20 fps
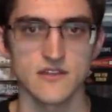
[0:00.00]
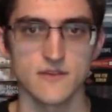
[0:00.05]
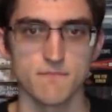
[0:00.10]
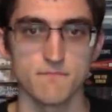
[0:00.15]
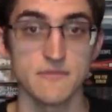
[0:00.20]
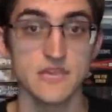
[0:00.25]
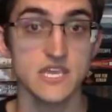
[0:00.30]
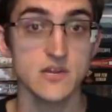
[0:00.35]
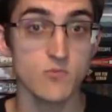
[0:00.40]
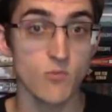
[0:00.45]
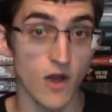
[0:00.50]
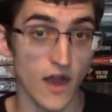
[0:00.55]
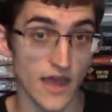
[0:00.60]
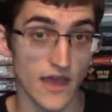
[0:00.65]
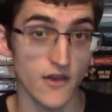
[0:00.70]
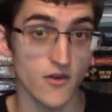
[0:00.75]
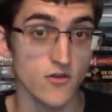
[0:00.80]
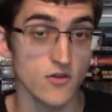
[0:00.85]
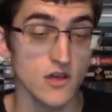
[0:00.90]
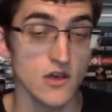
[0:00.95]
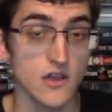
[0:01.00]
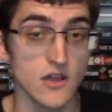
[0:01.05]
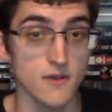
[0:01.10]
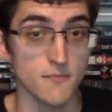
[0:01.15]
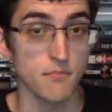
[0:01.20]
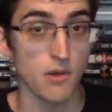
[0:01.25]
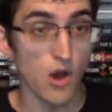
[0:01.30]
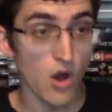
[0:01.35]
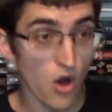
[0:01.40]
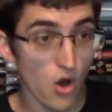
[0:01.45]
Meanwhile,
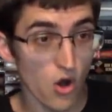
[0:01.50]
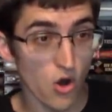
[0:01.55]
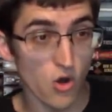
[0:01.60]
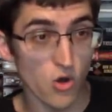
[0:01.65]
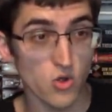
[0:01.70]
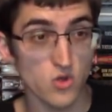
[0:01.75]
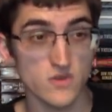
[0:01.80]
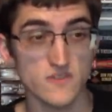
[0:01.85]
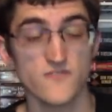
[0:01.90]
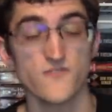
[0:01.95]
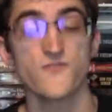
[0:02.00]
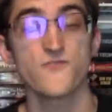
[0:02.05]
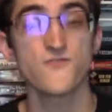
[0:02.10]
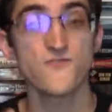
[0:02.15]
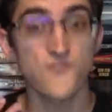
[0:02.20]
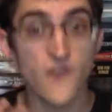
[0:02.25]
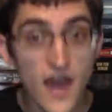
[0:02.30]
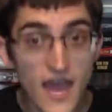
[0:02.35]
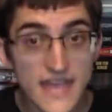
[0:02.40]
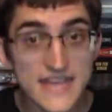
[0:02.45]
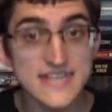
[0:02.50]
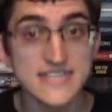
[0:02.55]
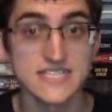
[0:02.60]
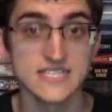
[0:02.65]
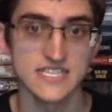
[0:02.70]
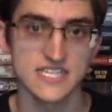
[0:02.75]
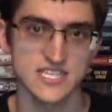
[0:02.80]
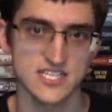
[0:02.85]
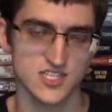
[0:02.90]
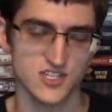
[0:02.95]
Paul
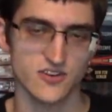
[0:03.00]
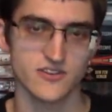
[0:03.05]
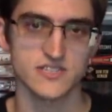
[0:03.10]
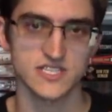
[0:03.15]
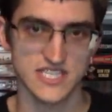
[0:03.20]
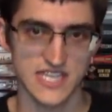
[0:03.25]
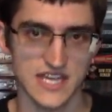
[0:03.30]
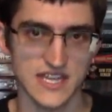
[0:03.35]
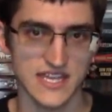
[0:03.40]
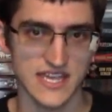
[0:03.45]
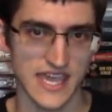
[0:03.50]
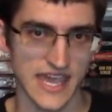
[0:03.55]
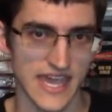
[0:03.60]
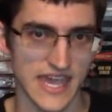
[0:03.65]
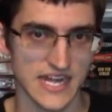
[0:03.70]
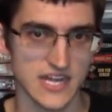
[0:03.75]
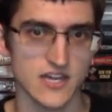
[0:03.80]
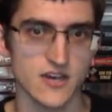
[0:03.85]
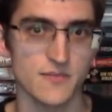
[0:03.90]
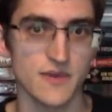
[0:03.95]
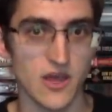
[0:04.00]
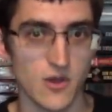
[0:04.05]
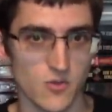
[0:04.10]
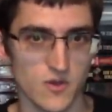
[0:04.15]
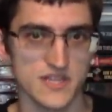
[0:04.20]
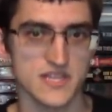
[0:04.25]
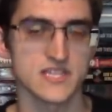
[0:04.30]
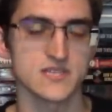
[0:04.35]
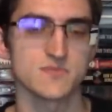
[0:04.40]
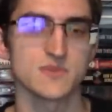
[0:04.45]
finally starts telling Anna about
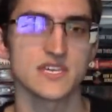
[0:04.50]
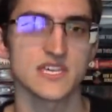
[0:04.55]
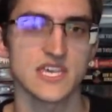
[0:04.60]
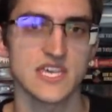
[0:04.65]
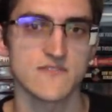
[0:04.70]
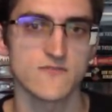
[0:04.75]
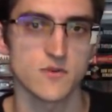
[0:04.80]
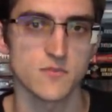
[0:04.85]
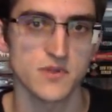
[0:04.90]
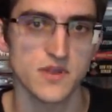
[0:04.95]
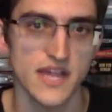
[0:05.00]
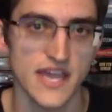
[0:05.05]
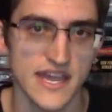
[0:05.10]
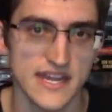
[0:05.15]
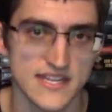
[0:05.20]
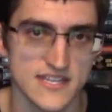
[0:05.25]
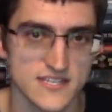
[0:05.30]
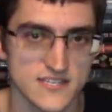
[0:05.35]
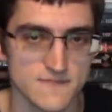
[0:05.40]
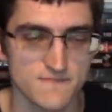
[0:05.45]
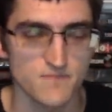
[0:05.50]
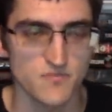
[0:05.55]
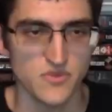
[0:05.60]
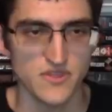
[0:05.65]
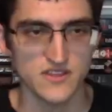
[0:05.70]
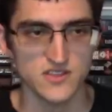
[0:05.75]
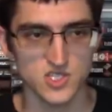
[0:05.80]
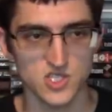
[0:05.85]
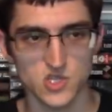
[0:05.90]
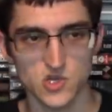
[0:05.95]
what his big evil plan is.
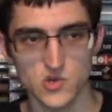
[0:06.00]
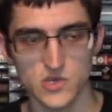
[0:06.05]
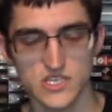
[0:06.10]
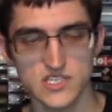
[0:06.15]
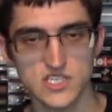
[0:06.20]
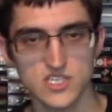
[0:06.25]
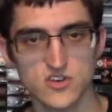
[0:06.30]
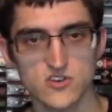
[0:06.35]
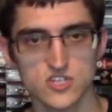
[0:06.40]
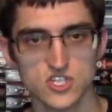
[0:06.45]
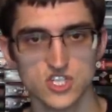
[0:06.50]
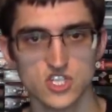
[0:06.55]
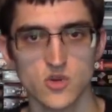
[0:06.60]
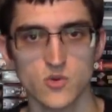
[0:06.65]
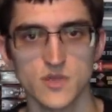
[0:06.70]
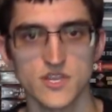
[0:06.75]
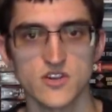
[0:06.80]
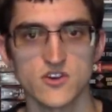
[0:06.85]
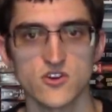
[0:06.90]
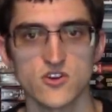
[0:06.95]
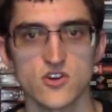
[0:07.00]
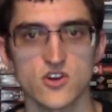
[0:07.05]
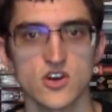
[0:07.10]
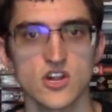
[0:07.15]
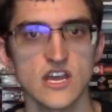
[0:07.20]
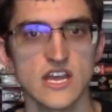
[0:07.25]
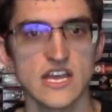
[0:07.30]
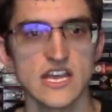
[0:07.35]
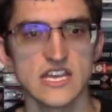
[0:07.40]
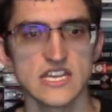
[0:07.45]
So he starts showing her
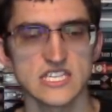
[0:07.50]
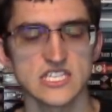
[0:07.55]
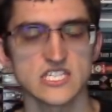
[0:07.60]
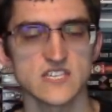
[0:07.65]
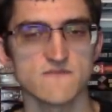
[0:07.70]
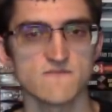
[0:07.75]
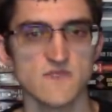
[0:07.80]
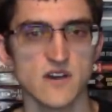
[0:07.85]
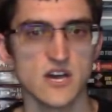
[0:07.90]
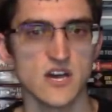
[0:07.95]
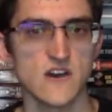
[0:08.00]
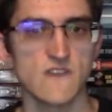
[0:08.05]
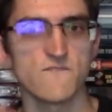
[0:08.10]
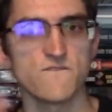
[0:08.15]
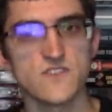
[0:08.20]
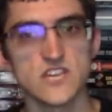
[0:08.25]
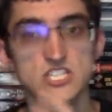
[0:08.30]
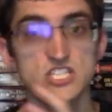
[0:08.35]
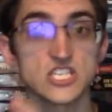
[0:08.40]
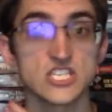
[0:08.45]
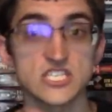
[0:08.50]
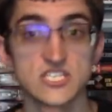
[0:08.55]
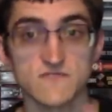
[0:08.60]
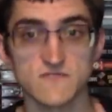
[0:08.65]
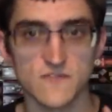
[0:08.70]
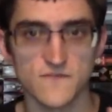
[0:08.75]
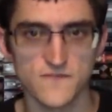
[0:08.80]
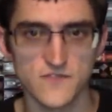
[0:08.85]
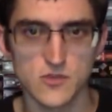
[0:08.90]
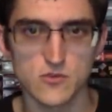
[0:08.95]
some visions of
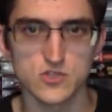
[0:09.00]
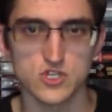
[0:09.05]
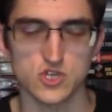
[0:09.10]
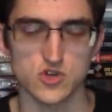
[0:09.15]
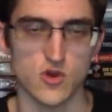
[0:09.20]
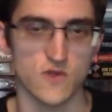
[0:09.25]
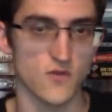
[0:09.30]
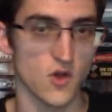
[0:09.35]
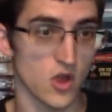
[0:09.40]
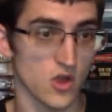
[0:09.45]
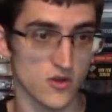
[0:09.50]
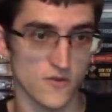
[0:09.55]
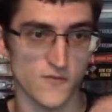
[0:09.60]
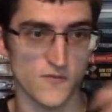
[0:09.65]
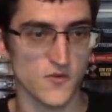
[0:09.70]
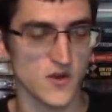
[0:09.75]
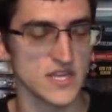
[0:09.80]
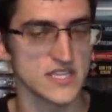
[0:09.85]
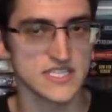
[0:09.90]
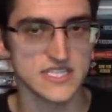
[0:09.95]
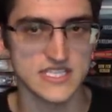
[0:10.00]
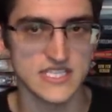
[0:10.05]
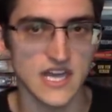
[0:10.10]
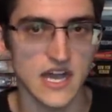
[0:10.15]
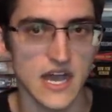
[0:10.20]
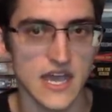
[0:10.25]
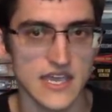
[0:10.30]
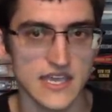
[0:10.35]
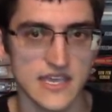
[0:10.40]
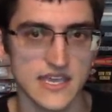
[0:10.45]
the future, of all her friends
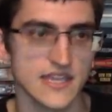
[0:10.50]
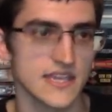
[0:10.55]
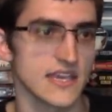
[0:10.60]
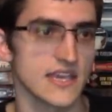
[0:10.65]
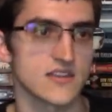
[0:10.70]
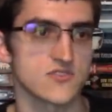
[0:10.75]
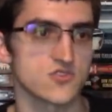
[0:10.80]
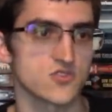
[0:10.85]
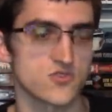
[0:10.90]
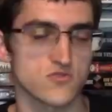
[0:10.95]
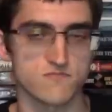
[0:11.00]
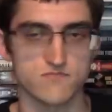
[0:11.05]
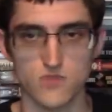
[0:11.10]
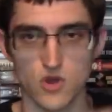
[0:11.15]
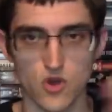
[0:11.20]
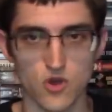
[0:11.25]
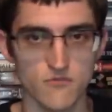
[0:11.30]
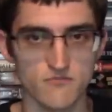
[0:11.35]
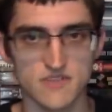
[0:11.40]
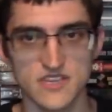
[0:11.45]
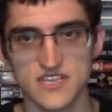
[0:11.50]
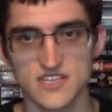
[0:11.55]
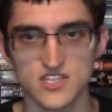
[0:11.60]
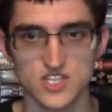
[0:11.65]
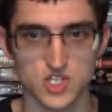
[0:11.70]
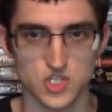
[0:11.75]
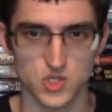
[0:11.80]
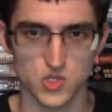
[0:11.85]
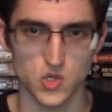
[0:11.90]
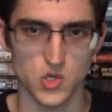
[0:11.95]
dying and her home being
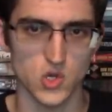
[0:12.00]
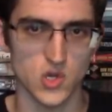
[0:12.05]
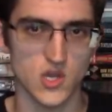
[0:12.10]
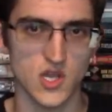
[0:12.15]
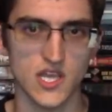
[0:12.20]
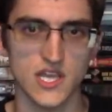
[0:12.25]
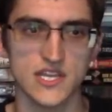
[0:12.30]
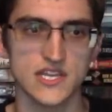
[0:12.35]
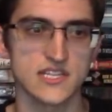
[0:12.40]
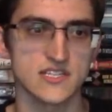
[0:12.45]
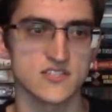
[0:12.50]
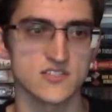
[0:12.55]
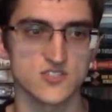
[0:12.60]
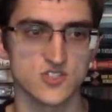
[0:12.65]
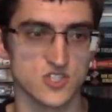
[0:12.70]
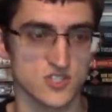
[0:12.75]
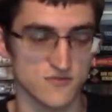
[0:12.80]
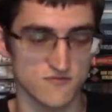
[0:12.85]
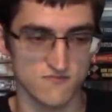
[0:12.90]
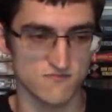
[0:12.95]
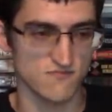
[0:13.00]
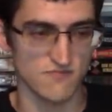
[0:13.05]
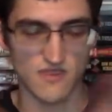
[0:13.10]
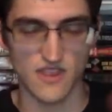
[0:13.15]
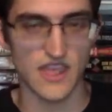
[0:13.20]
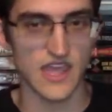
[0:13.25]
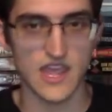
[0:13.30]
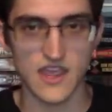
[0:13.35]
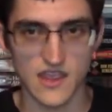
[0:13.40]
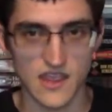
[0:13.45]
destroyed and just
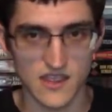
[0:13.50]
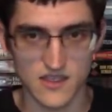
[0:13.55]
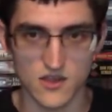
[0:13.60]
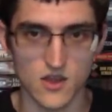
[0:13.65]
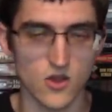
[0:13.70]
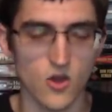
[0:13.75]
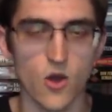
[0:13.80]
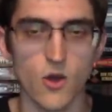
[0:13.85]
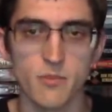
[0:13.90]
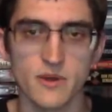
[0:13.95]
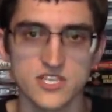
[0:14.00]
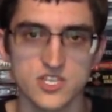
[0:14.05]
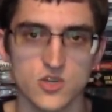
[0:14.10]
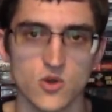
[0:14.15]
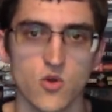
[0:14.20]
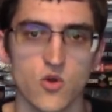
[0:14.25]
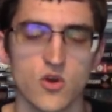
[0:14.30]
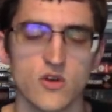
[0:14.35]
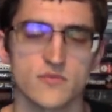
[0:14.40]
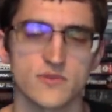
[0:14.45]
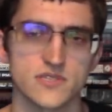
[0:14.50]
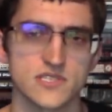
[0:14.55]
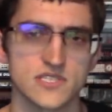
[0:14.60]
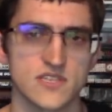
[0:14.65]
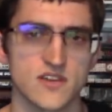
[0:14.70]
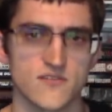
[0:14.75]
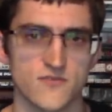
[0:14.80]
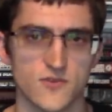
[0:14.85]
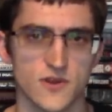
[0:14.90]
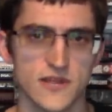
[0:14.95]
a bunch of horrible
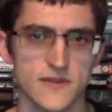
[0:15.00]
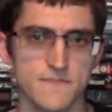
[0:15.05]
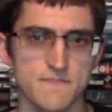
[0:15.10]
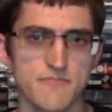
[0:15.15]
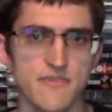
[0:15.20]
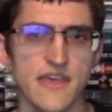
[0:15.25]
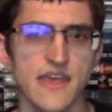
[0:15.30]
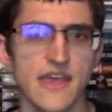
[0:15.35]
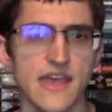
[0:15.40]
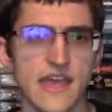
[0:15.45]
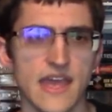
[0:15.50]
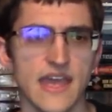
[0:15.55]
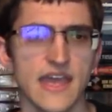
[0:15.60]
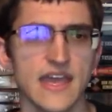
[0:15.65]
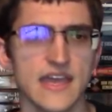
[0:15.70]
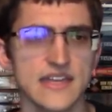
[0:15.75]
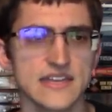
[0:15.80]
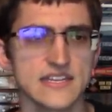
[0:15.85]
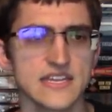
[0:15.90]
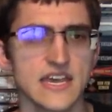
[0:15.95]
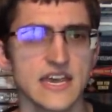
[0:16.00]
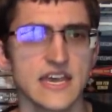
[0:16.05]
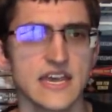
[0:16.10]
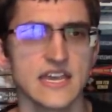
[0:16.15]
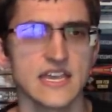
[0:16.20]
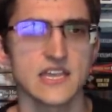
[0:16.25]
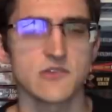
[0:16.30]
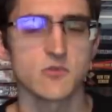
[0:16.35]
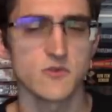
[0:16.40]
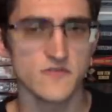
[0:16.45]
stuff, right? And
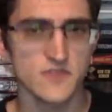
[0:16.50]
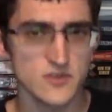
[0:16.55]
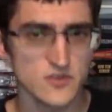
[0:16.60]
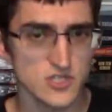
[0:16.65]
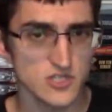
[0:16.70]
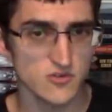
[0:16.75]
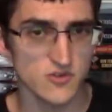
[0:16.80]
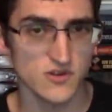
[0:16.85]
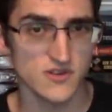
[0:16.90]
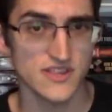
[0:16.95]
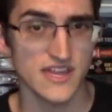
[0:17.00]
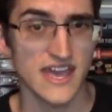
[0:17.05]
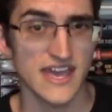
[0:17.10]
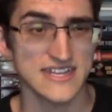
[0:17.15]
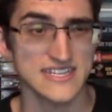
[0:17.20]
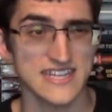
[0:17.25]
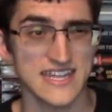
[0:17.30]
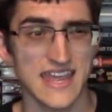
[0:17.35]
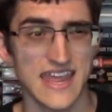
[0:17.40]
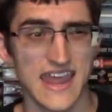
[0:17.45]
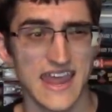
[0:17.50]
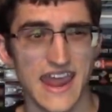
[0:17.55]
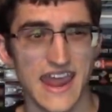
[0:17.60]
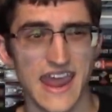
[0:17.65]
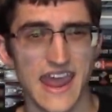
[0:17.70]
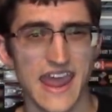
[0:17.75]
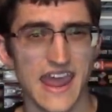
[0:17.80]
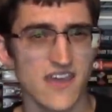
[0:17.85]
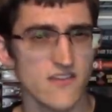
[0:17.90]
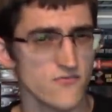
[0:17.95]
he reveals to her that
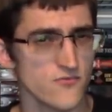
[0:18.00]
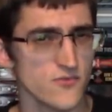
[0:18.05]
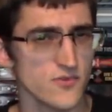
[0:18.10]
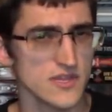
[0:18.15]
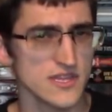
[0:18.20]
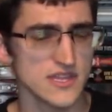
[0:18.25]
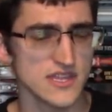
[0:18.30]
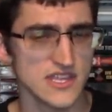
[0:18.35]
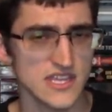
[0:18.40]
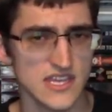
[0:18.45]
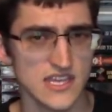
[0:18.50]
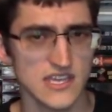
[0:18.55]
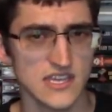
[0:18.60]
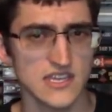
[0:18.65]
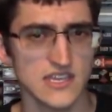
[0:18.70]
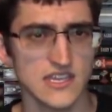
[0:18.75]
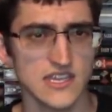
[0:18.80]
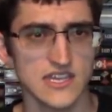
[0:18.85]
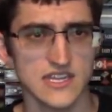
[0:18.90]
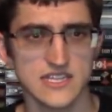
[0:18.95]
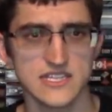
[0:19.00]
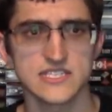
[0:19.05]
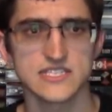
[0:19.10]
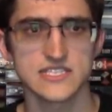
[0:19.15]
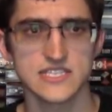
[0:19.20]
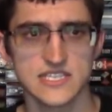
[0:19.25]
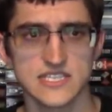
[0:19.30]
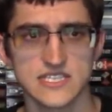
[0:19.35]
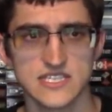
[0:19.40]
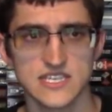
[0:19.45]
everything in
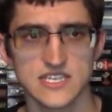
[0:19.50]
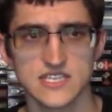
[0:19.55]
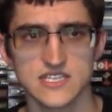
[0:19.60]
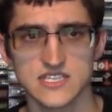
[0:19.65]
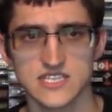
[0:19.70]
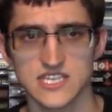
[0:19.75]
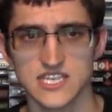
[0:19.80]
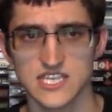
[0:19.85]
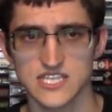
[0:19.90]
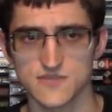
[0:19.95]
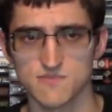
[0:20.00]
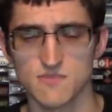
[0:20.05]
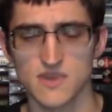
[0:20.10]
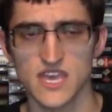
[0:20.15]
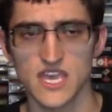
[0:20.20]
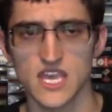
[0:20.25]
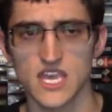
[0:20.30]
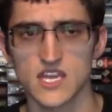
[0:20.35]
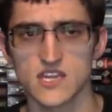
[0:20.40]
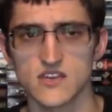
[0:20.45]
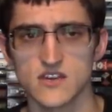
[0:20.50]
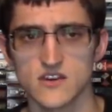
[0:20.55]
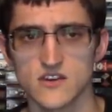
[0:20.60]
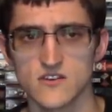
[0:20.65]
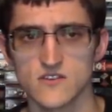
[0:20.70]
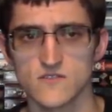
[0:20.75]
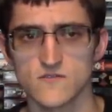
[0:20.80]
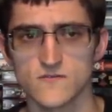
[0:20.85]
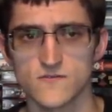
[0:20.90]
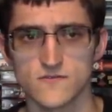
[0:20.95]
existence is made
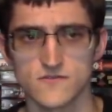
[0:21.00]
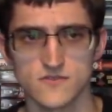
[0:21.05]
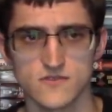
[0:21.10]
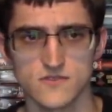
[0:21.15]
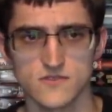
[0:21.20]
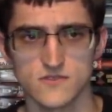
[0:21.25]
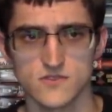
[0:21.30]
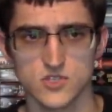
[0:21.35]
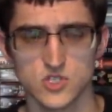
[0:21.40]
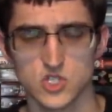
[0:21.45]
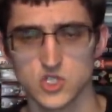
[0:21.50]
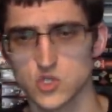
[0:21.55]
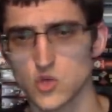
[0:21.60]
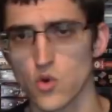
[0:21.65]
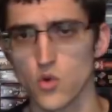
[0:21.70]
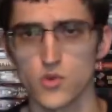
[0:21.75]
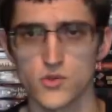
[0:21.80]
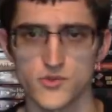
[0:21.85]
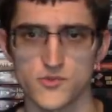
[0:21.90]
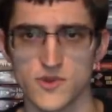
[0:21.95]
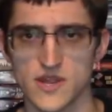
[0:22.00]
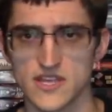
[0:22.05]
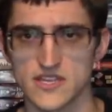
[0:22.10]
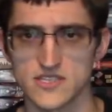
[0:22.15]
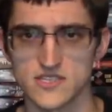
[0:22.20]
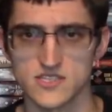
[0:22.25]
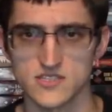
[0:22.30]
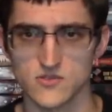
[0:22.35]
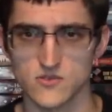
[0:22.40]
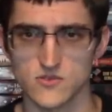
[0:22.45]
of soul
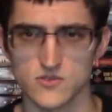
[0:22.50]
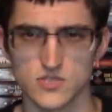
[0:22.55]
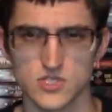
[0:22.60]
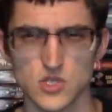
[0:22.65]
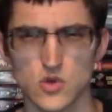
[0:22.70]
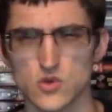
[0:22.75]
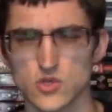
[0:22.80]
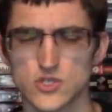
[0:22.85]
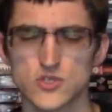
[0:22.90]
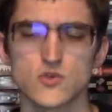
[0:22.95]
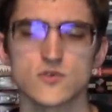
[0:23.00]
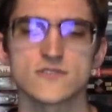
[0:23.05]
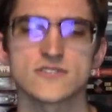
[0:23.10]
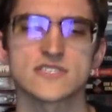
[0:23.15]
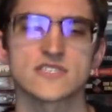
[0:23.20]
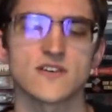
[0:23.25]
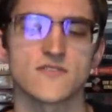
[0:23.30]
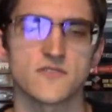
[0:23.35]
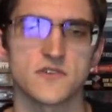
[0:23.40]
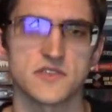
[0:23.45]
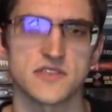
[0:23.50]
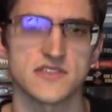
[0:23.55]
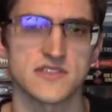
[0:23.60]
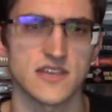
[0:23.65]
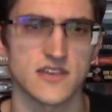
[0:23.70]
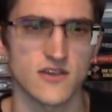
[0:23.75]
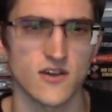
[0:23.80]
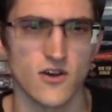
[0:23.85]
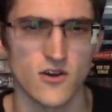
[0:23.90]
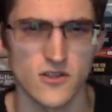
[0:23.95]
threads, or soul stuff, I think
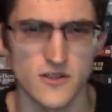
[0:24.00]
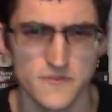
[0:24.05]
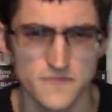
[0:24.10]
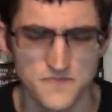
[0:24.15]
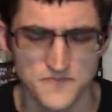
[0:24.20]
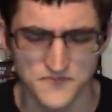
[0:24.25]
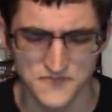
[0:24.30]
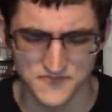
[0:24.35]
they call it.